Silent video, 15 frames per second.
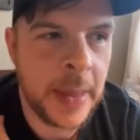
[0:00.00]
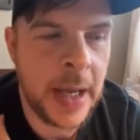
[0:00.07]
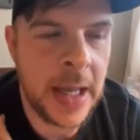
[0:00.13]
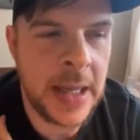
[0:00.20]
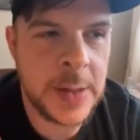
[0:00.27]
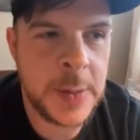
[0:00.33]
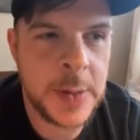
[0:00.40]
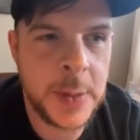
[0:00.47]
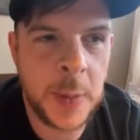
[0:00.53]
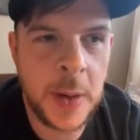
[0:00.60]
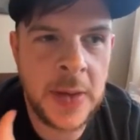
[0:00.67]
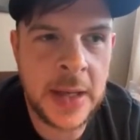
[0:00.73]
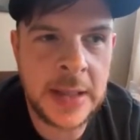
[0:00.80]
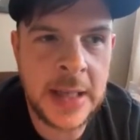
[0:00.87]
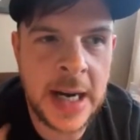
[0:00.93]
And this was
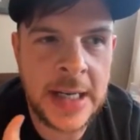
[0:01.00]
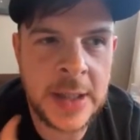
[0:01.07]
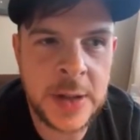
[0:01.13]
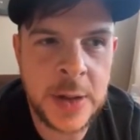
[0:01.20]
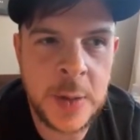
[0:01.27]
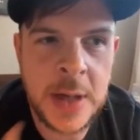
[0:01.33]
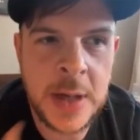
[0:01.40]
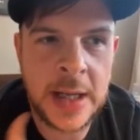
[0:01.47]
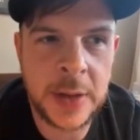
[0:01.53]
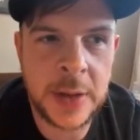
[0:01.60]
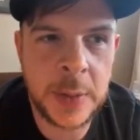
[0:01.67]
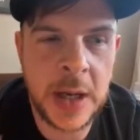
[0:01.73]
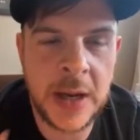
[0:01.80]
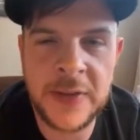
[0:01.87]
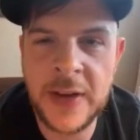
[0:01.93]
around like 92,
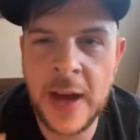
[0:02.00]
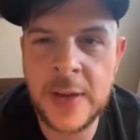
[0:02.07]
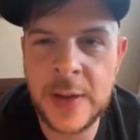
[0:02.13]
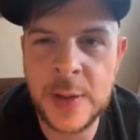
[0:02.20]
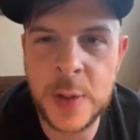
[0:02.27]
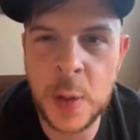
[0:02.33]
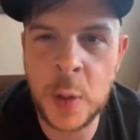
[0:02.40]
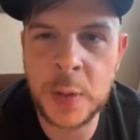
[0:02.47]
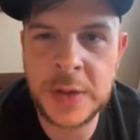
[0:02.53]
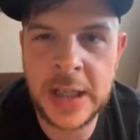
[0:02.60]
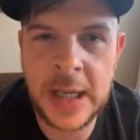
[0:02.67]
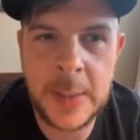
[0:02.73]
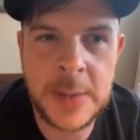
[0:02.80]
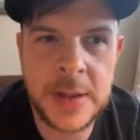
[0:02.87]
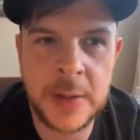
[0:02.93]
93. I found these old
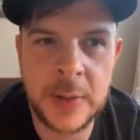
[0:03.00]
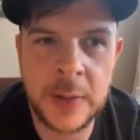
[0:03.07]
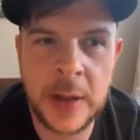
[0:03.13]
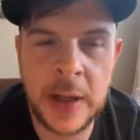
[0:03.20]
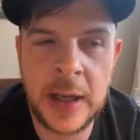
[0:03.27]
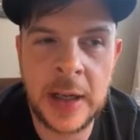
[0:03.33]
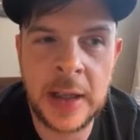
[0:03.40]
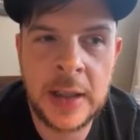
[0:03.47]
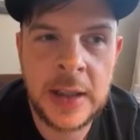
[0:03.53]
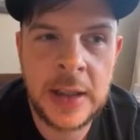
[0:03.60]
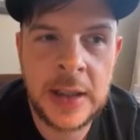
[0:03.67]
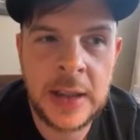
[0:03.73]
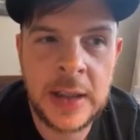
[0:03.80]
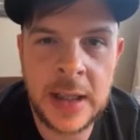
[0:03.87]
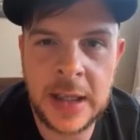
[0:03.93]
tapes of uh,
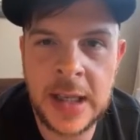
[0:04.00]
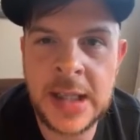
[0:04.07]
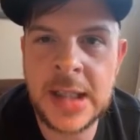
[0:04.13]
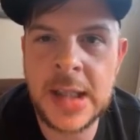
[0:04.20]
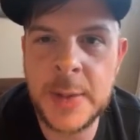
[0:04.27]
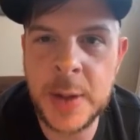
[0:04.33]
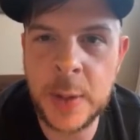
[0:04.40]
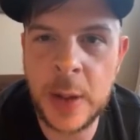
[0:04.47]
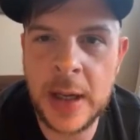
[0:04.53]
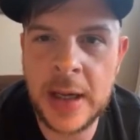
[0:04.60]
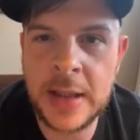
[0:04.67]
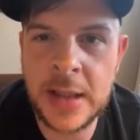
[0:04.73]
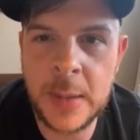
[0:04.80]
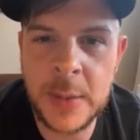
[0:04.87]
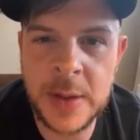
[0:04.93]
like
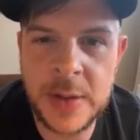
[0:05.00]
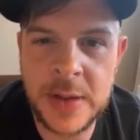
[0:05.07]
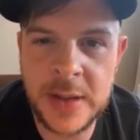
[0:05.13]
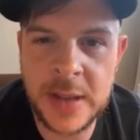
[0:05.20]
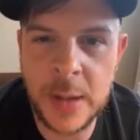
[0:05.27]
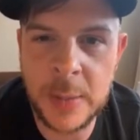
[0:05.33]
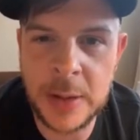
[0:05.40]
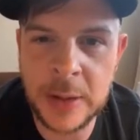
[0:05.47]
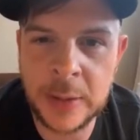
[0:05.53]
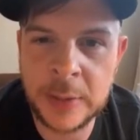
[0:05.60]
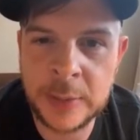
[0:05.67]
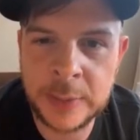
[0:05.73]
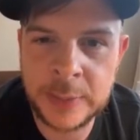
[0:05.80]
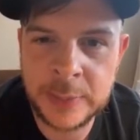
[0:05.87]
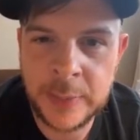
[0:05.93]
NWA,
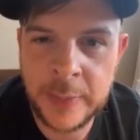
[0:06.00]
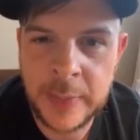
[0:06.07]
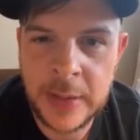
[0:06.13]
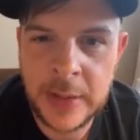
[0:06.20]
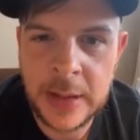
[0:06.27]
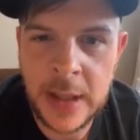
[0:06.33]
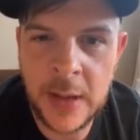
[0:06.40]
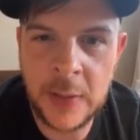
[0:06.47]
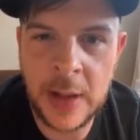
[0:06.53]
WCW. Okay.